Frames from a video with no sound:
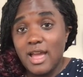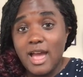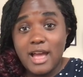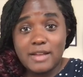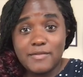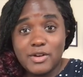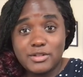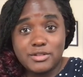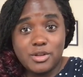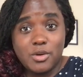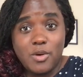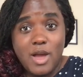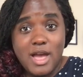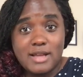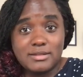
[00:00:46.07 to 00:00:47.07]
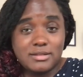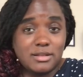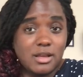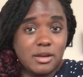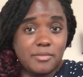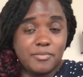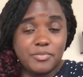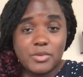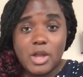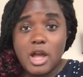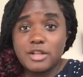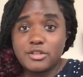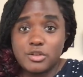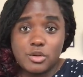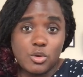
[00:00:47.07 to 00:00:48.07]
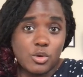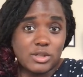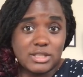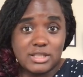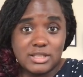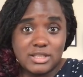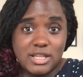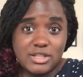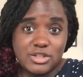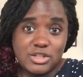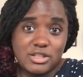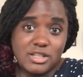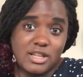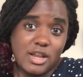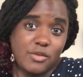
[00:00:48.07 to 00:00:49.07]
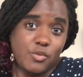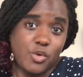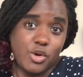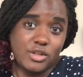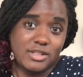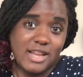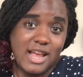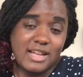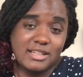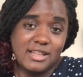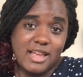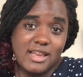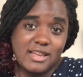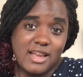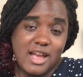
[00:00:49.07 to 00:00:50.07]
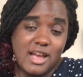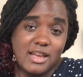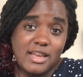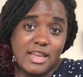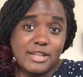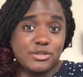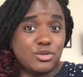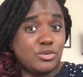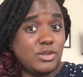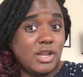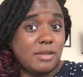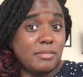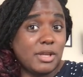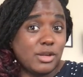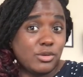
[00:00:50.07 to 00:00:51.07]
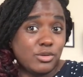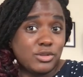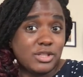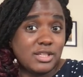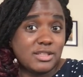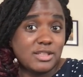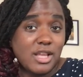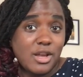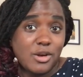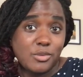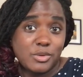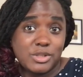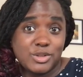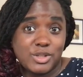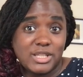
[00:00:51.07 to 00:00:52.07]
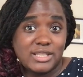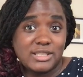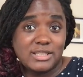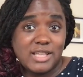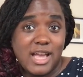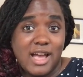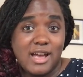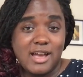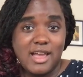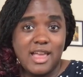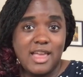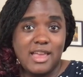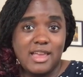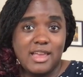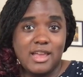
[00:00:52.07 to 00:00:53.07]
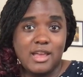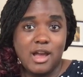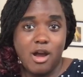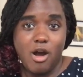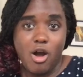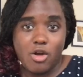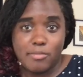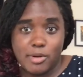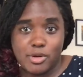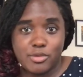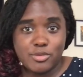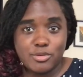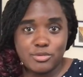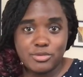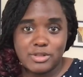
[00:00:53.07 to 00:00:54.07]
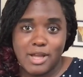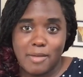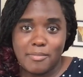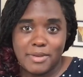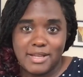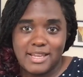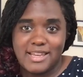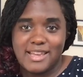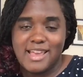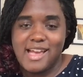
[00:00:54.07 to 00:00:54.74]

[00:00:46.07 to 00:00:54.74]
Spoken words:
And I've also had some other organizations that I've worked at, like Entertainment Cruises, which is a harbor cruise company.